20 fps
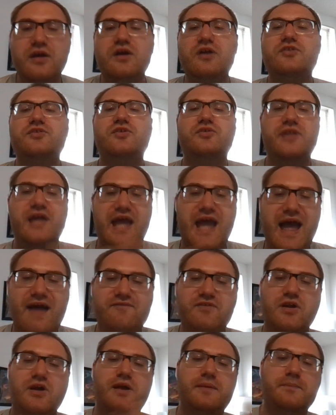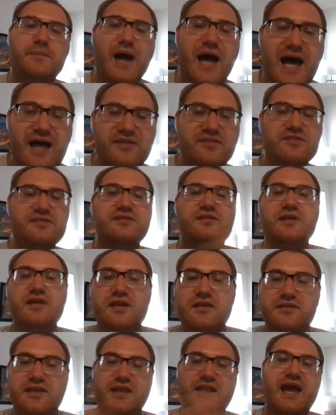So they have a good bus
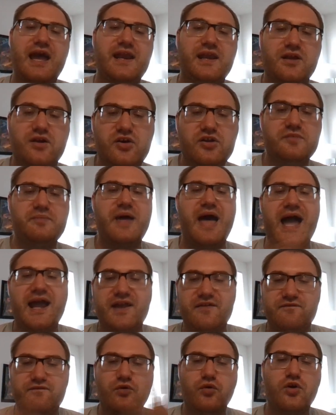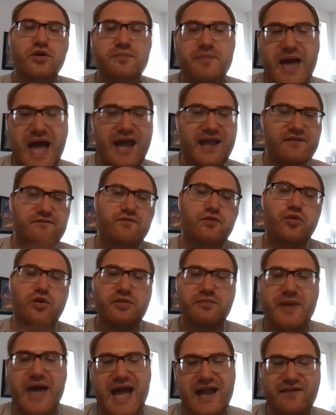that kind of goes back and forth, back and
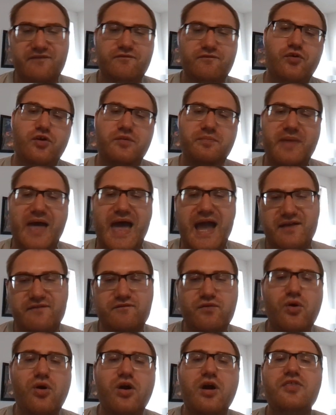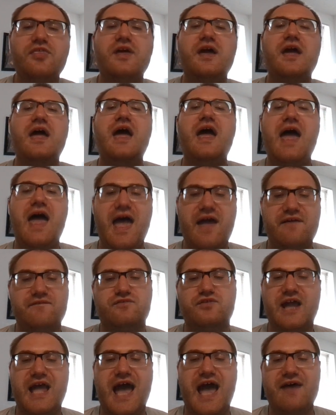forth, back and forth, back and forth
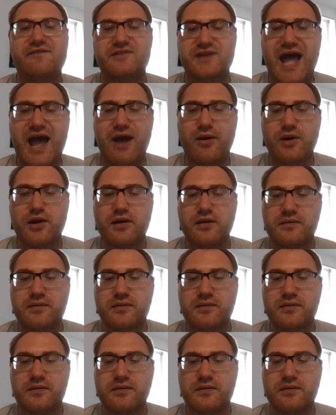every half an hour.